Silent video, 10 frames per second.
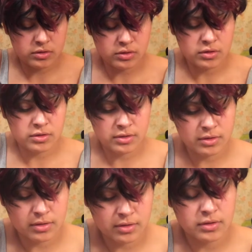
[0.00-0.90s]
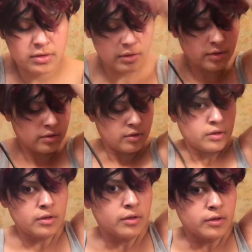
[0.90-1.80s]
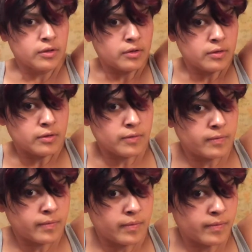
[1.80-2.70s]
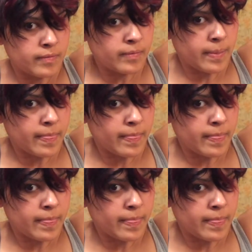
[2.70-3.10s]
Nobody speaks.